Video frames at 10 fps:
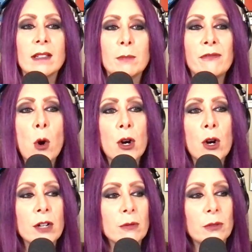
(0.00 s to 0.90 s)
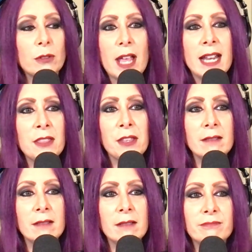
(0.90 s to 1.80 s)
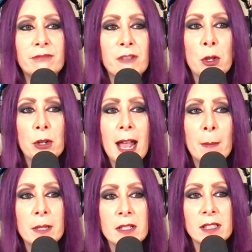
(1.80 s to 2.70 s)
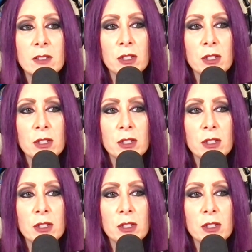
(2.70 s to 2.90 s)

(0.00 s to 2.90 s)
Before anything further happens, let's